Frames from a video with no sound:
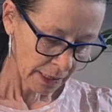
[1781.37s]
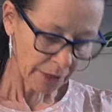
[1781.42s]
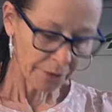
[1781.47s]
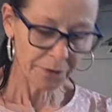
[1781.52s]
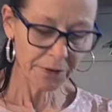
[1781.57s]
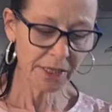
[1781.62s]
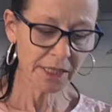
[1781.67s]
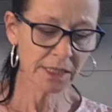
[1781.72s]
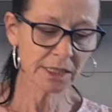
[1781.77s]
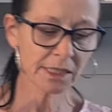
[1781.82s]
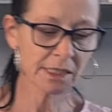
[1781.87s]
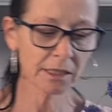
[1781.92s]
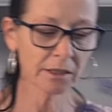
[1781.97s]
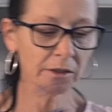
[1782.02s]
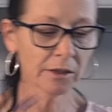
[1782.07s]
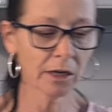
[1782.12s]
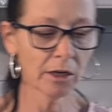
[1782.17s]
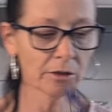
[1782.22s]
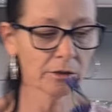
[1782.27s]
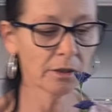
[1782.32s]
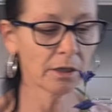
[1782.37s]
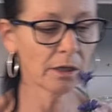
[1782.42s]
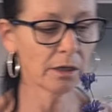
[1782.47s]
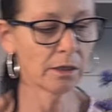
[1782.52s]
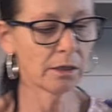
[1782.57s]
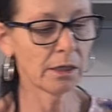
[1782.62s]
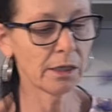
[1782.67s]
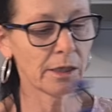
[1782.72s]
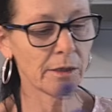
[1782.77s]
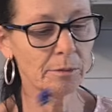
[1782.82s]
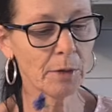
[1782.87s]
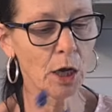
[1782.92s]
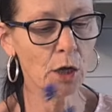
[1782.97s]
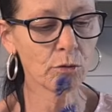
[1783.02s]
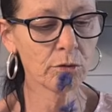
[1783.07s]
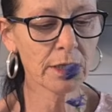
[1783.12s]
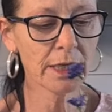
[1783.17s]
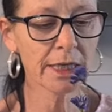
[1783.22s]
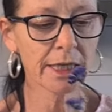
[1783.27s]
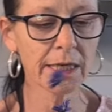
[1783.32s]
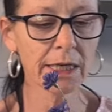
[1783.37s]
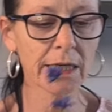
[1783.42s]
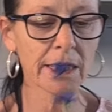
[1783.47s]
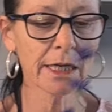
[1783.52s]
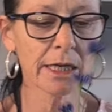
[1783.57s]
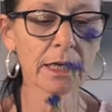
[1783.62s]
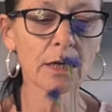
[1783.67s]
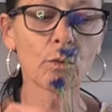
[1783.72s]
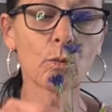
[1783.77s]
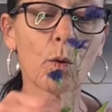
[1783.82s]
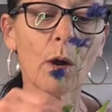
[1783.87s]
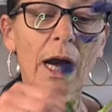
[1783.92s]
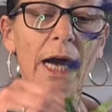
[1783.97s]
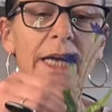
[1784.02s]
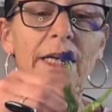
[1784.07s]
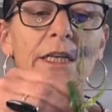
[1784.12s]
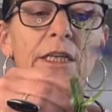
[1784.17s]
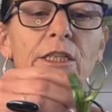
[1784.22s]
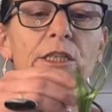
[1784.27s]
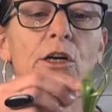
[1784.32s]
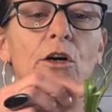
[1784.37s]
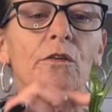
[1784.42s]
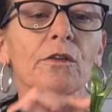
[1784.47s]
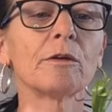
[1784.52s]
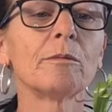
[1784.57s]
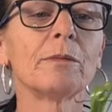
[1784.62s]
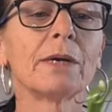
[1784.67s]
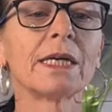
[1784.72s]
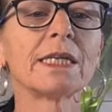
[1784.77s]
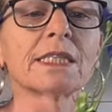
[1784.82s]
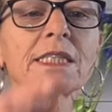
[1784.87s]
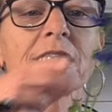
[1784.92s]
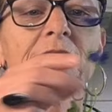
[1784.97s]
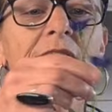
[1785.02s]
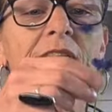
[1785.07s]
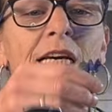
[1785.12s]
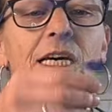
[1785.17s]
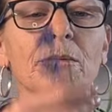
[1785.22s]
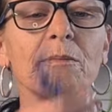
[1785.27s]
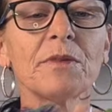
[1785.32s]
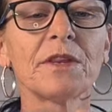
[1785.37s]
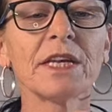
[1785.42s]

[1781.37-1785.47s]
And these are only wired on the main stem.